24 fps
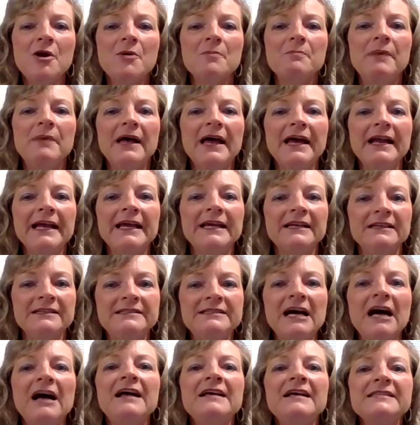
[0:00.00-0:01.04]
But it
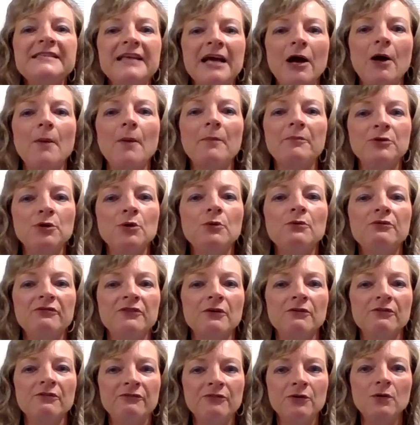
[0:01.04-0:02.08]
does help you
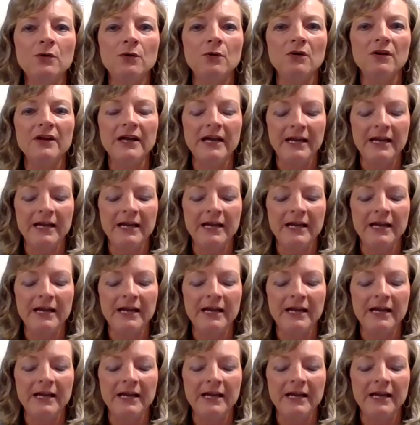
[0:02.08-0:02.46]
feel full.